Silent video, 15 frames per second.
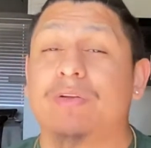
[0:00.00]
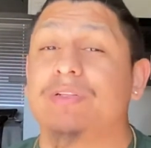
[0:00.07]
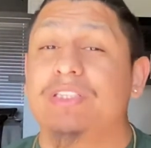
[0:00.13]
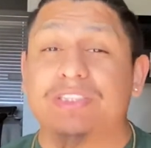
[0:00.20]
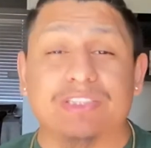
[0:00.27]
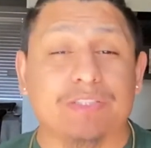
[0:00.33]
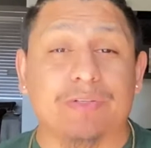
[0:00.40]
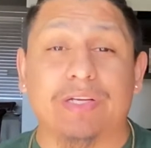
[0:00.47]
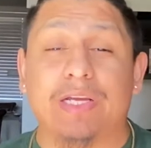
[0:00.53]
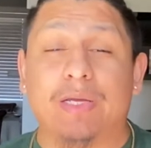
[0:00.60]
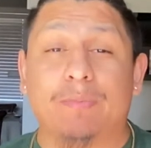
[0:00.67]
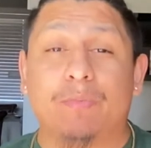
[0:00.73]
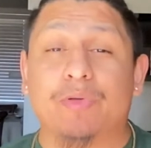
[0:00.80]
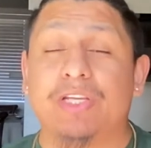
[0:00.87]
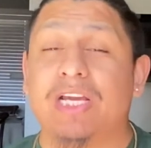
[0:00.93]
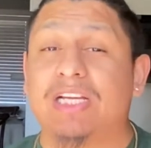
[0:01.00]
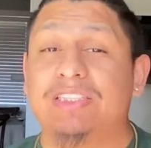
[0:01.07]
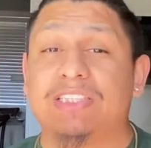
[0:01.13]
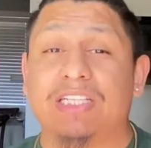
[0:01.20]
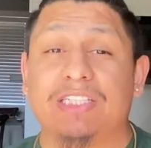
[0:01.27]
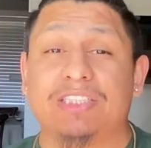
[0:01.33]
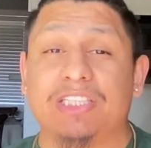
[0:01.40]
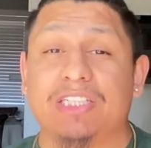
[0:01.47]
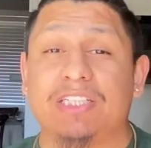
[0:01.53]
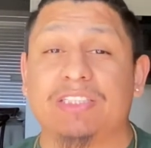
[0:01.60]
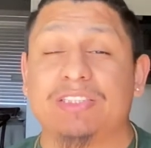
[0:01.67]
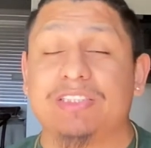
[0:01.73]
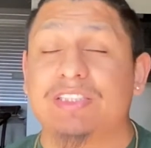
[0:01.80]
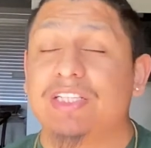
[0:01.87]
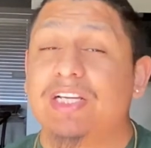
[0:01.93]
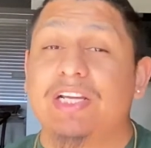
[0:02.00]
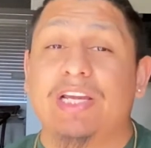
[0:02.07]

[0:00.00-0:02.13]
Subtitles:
on Instagram when you guys get a chance.